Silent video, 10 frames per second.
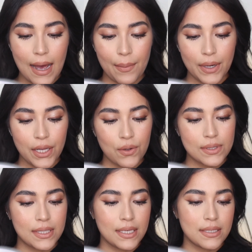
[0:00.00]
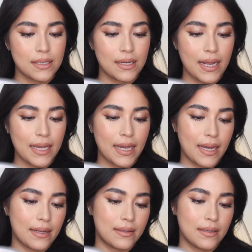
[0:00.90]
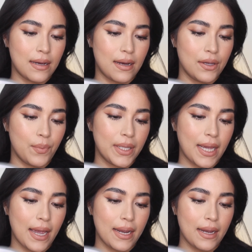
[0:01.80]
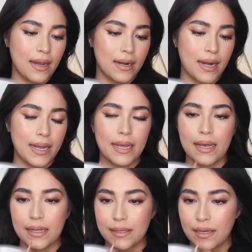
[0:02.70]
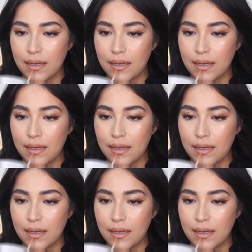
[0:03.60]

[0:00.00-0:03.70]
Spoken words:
I'm gonna use this Naked, Urban Decay Naked